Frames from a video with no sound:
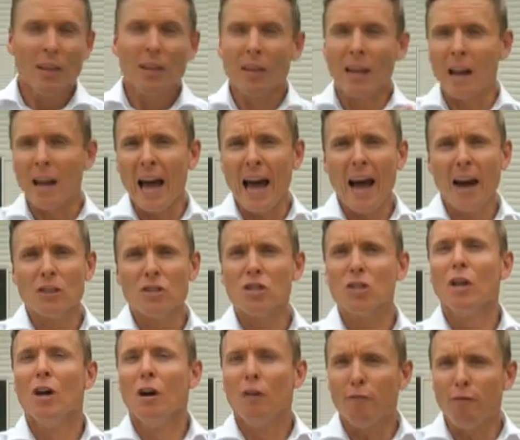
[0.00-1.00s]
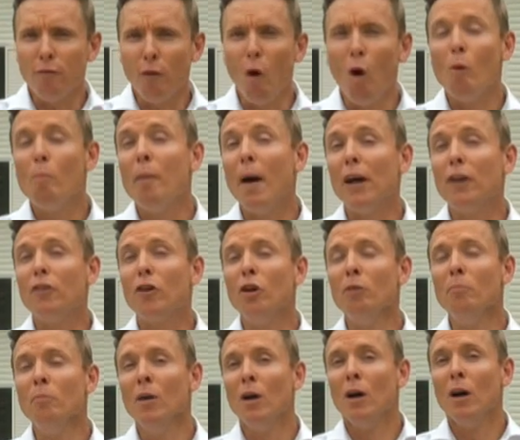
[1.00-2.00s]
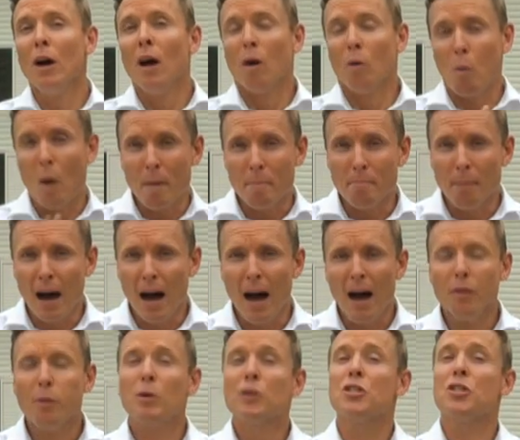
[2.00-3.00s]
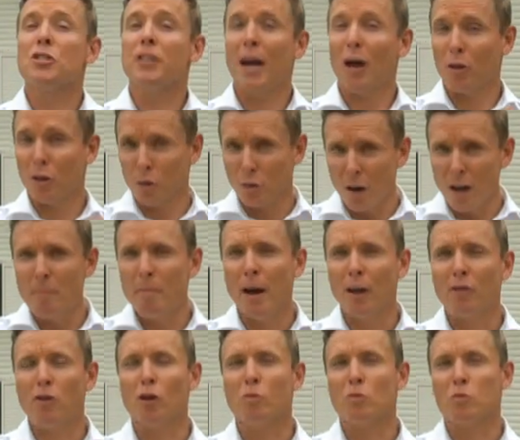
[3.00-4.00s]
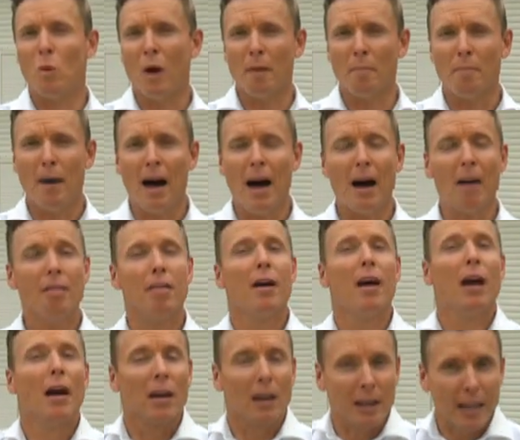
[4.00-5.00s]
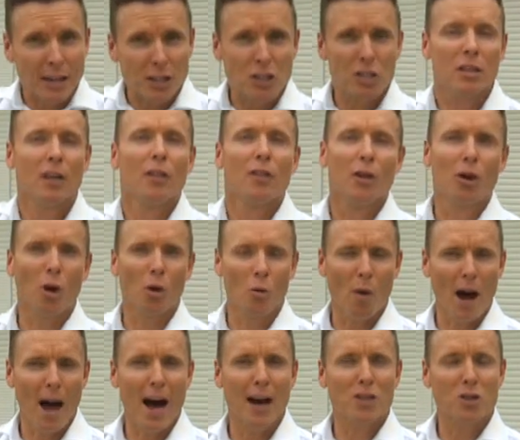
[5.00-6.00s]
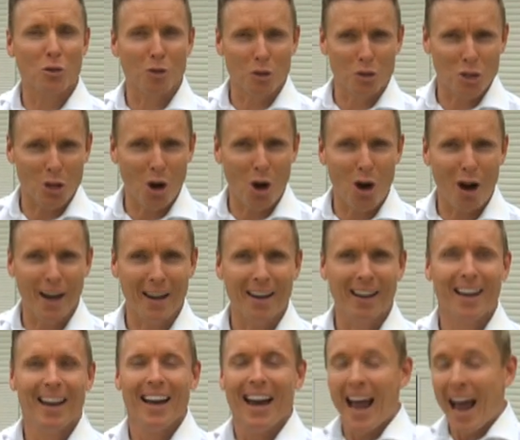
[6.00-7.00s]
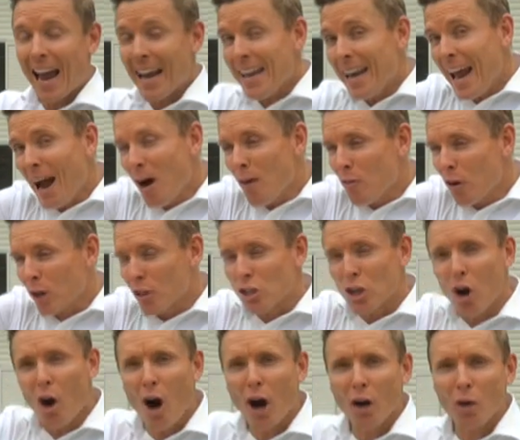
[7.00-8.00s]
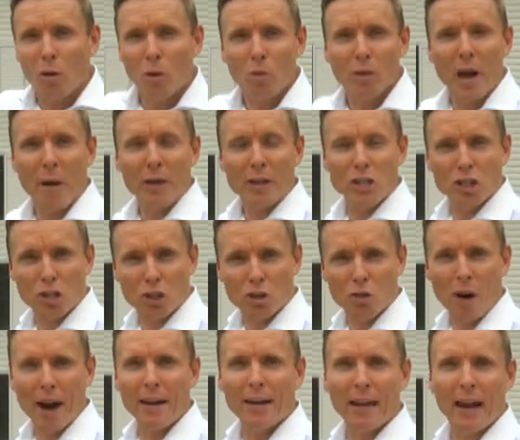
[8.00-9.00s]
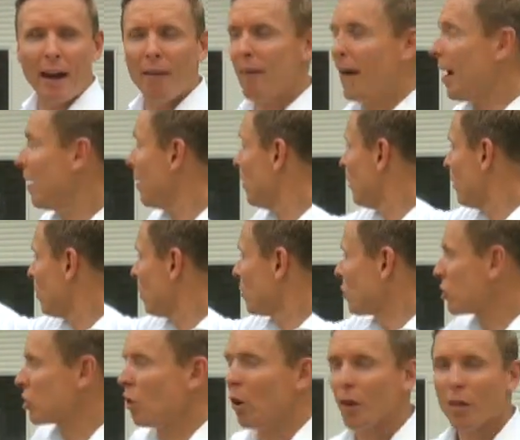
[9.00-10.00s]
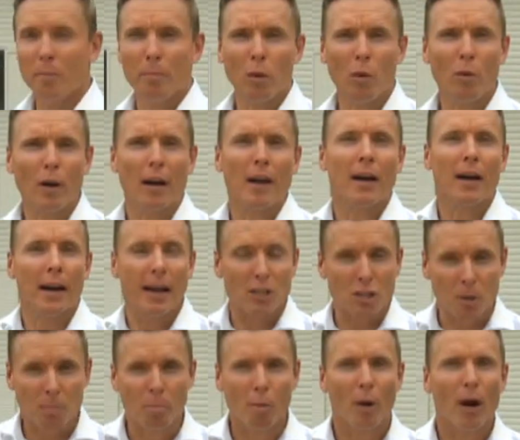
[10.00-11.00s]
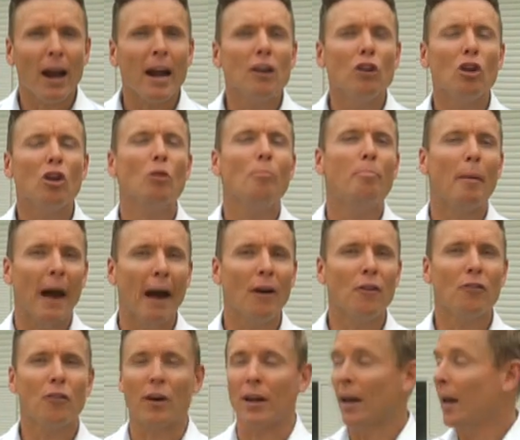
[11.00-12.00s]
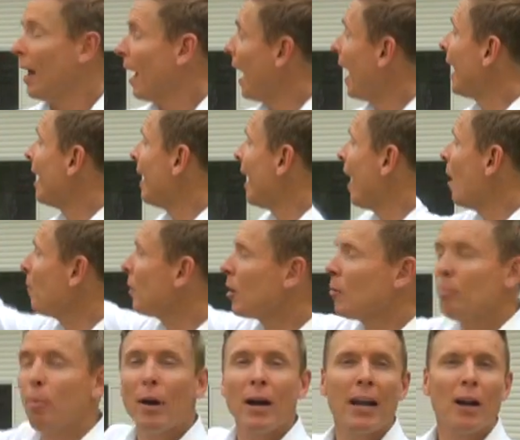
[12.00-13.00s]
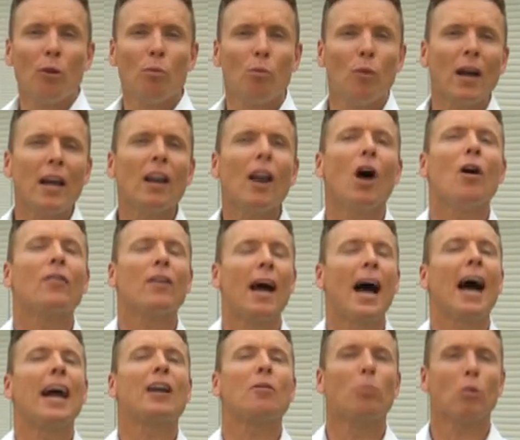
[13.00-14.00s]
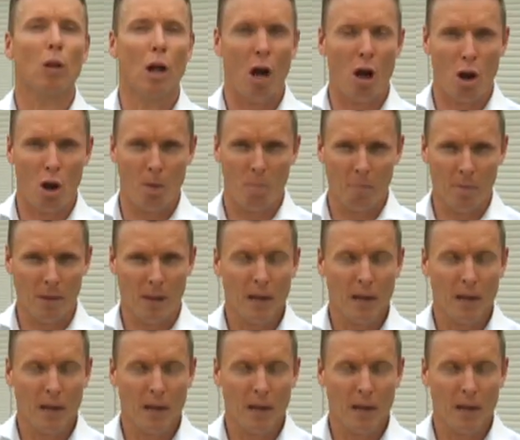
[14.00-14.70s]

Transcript: Little house, four bedroom, one bath, which is now three bedrooms, one bath, less the garage on the side. And now I've got a title going straight down that side of the building. It's a brand new boundary, and now I'm going to bring in a relocatable home.